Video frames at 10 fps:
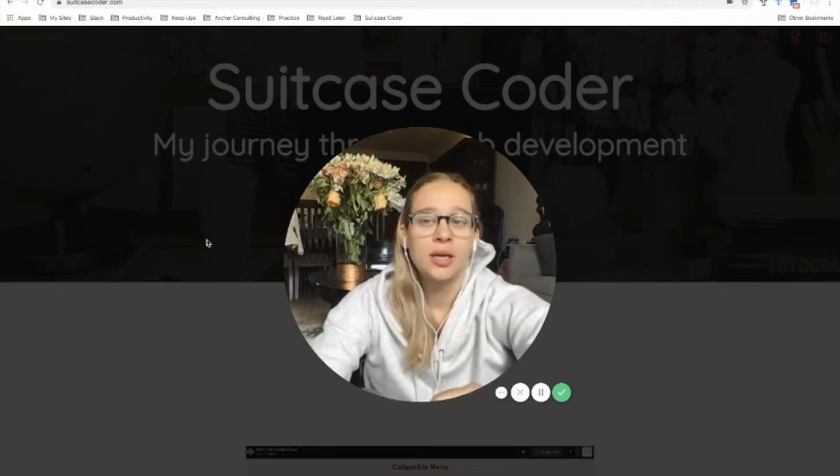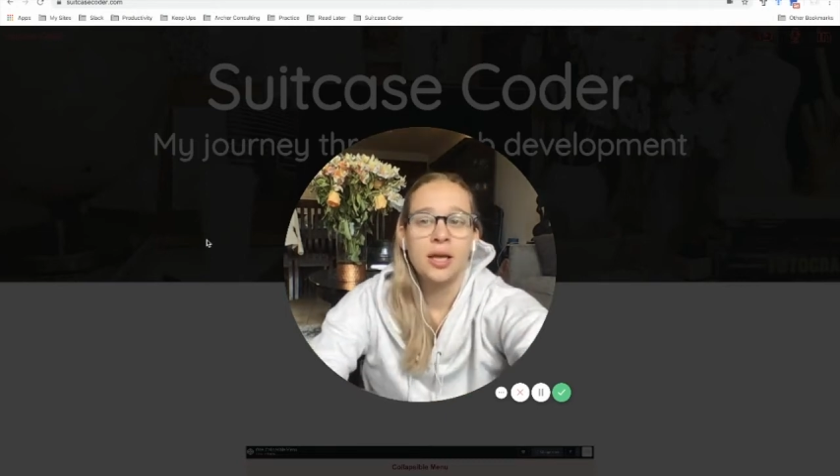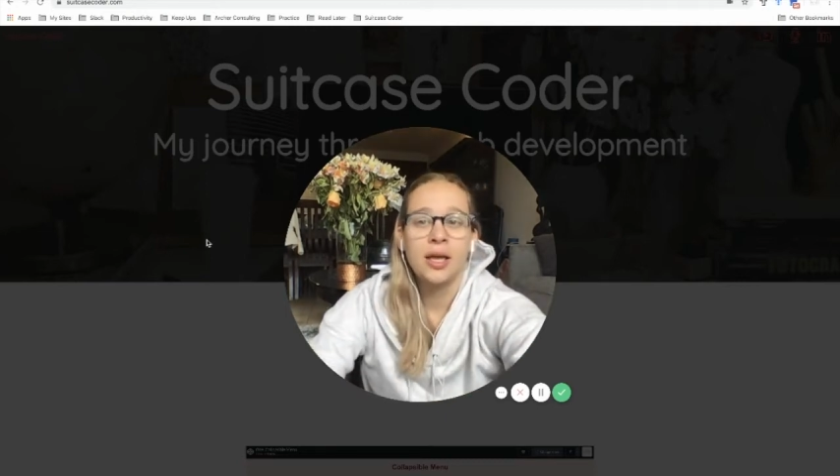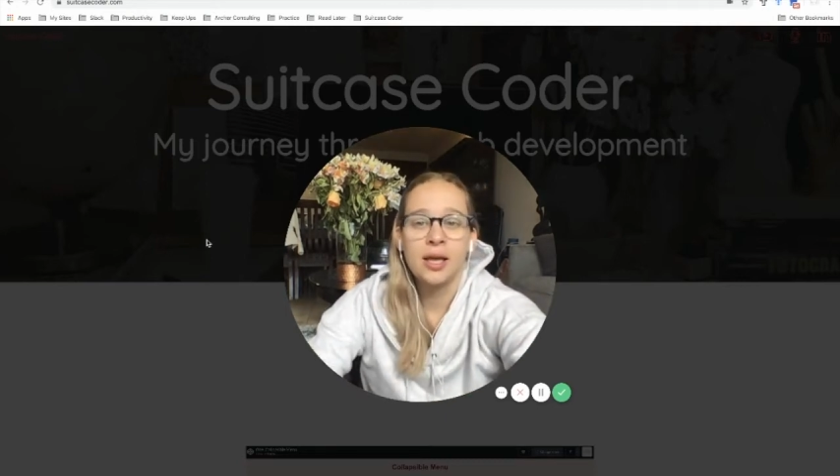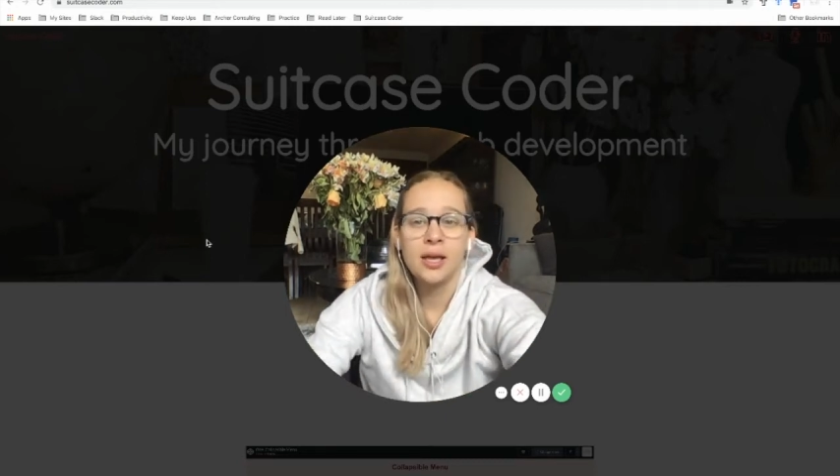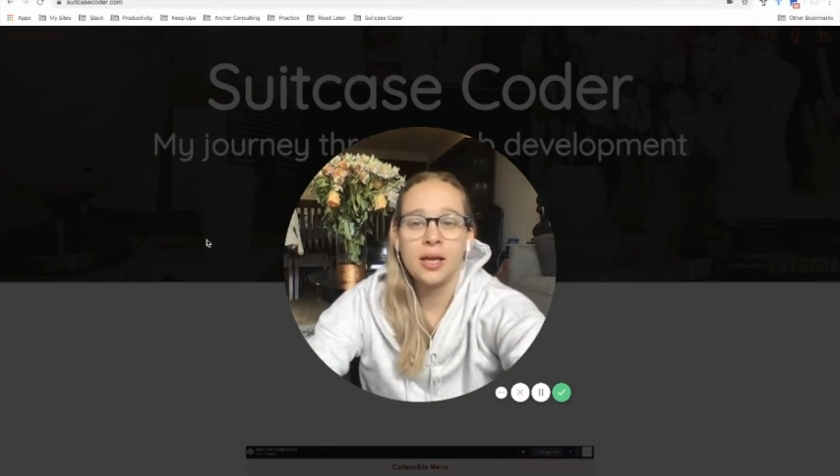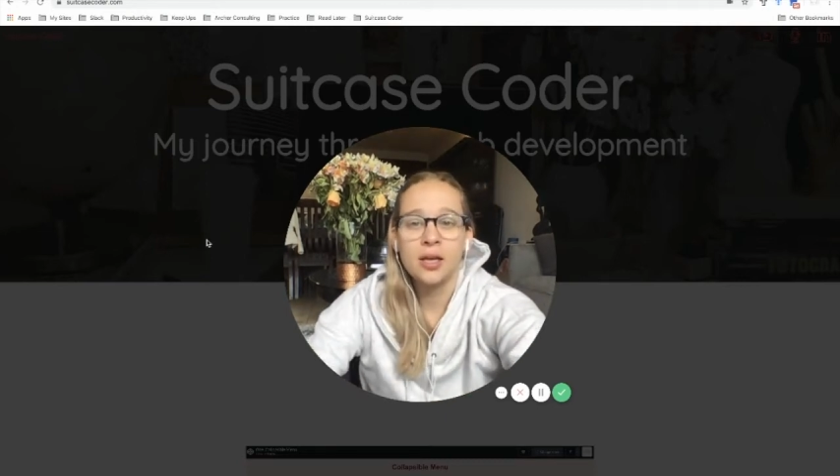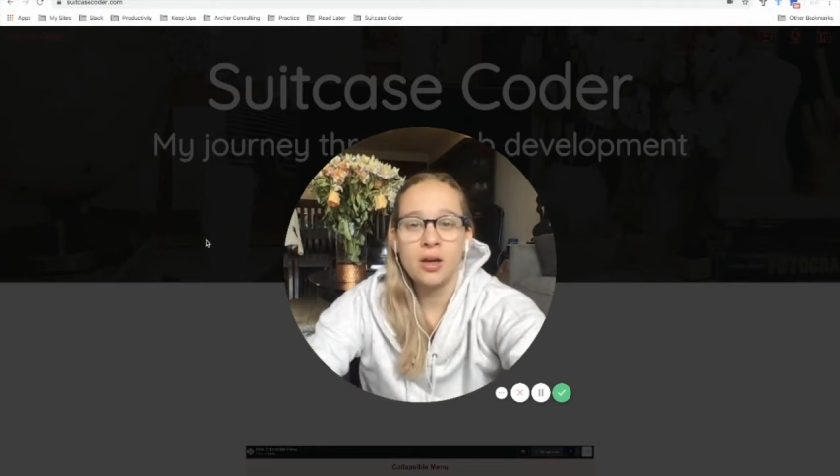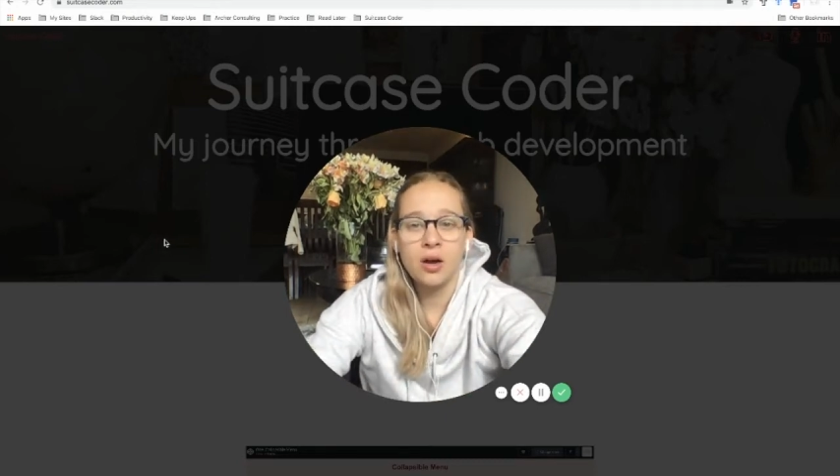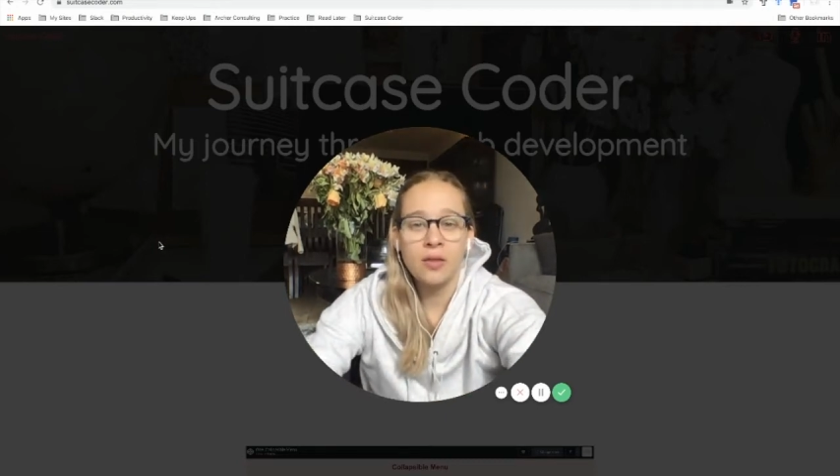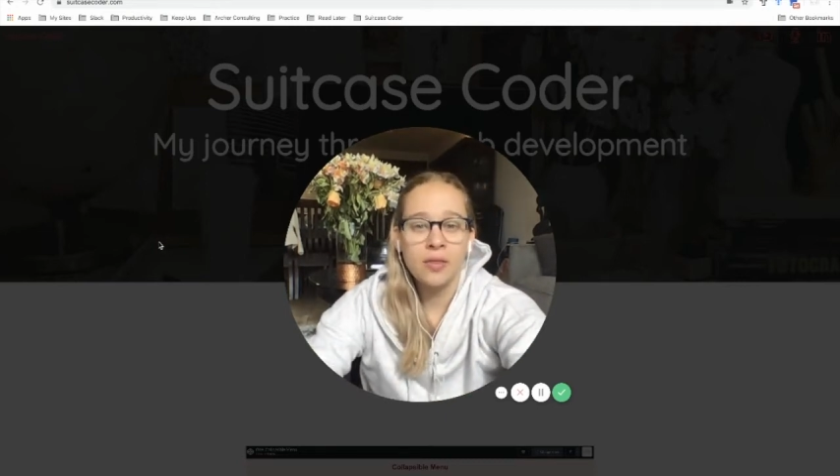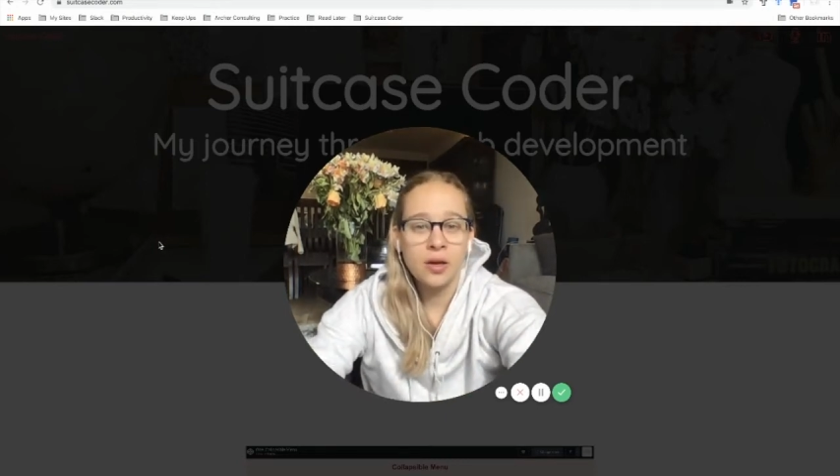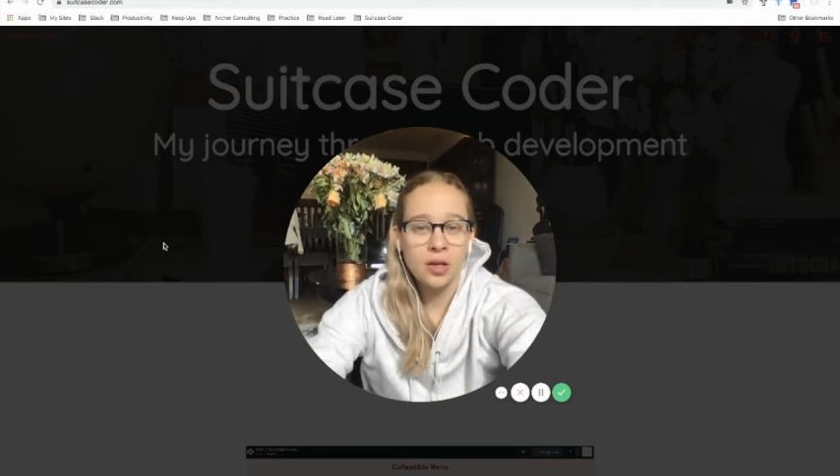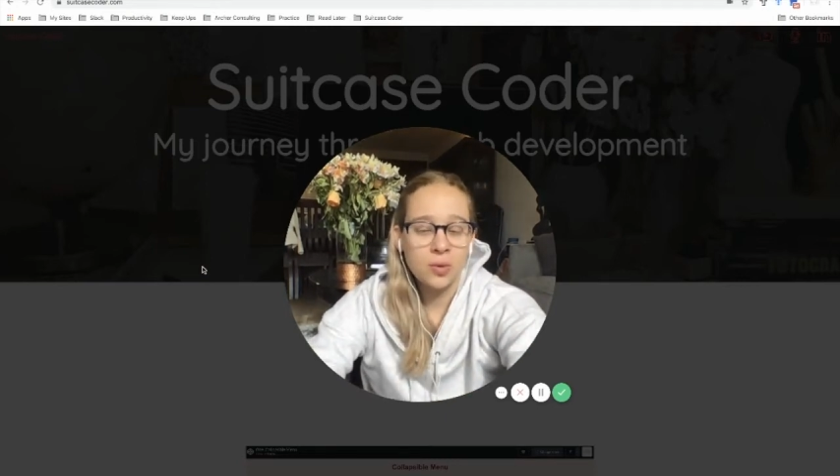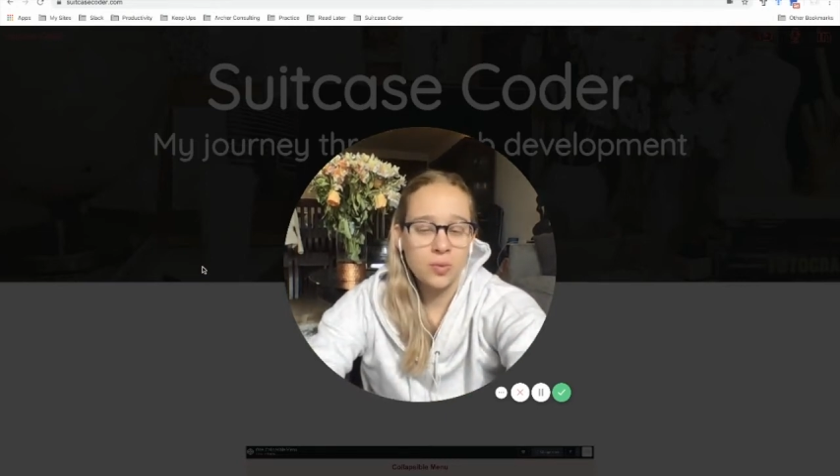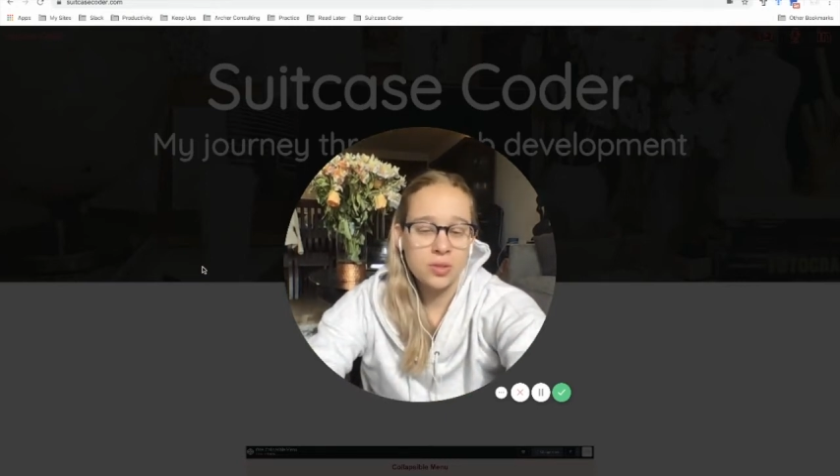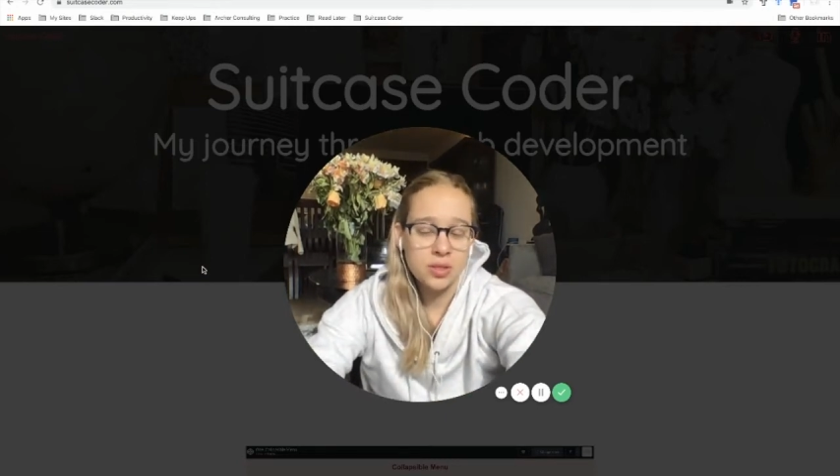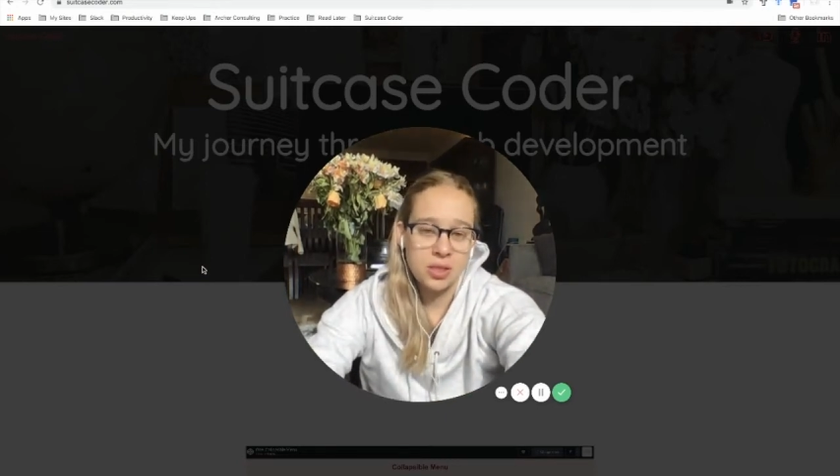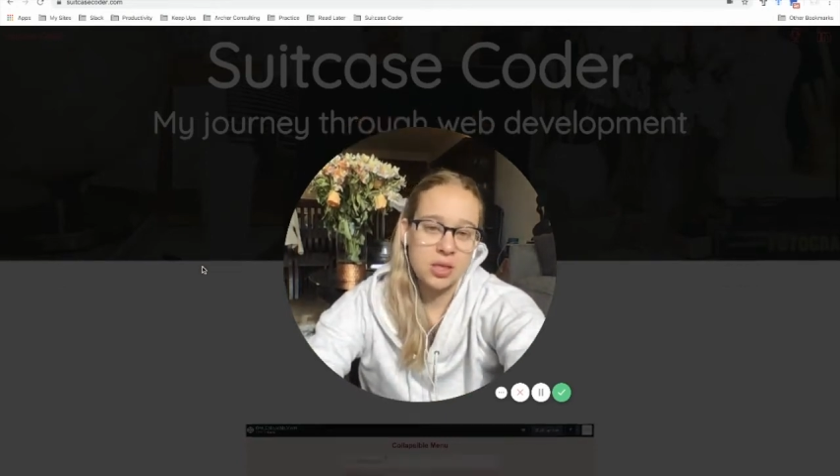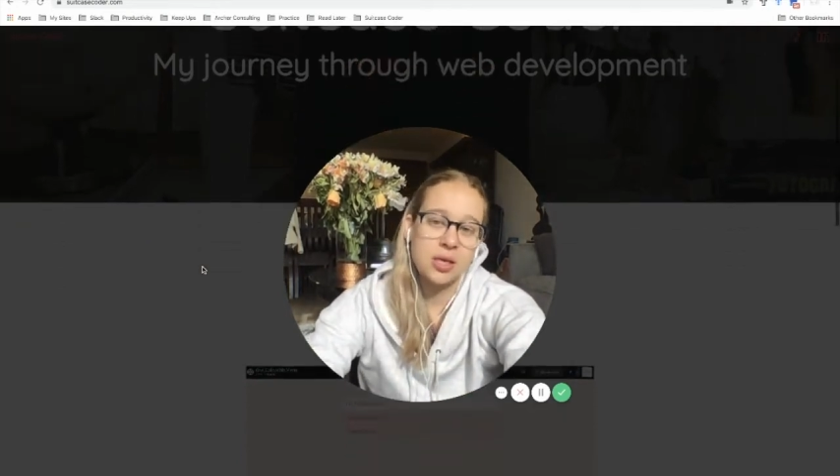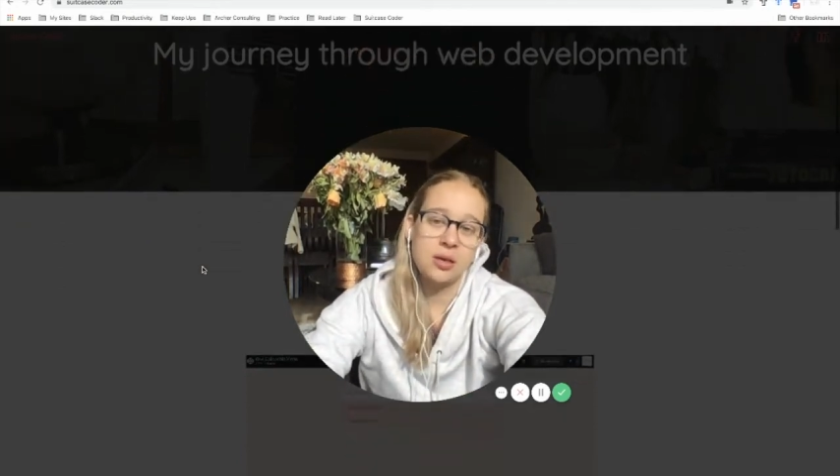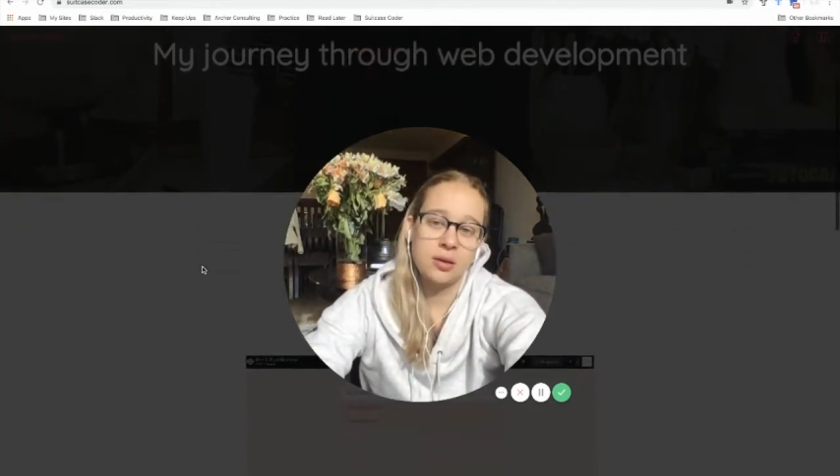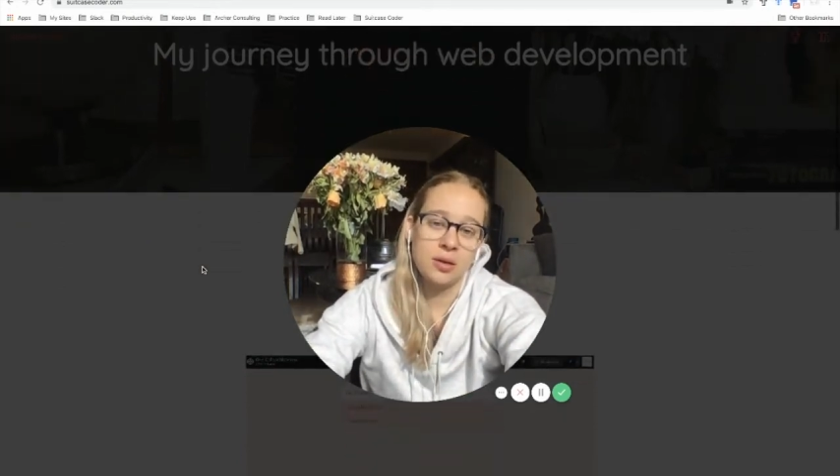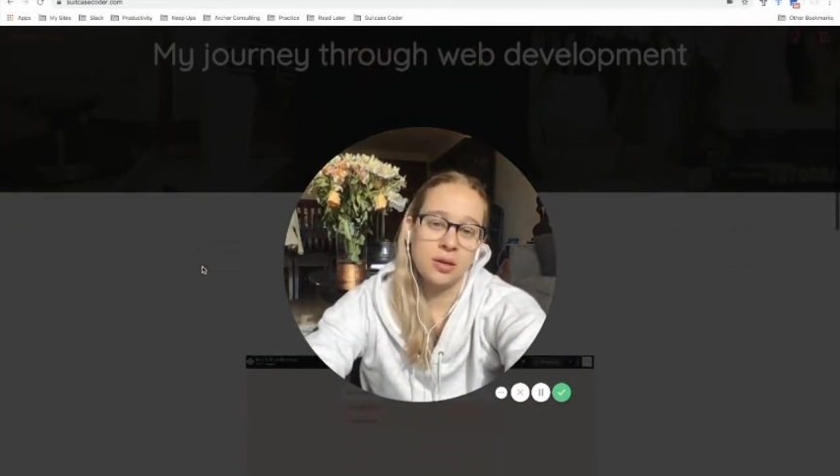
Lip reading: And on there, you will see